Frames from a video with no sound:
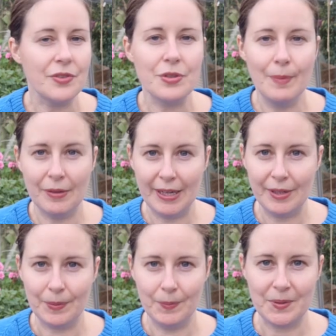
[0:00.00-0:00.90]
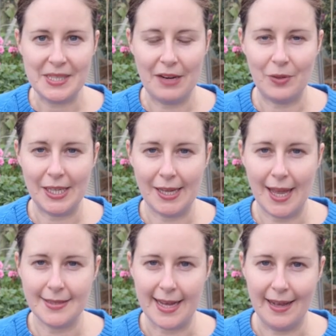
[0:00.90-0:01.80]
tomorrow we'll see if we can
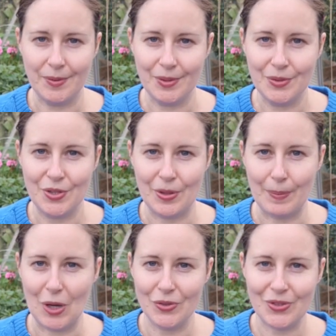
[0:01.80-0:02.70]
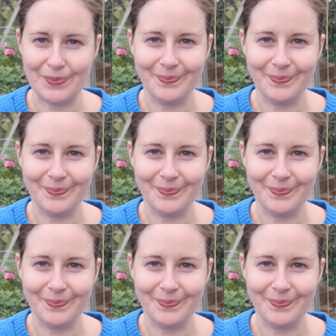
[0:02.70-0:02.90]
get down to the plot.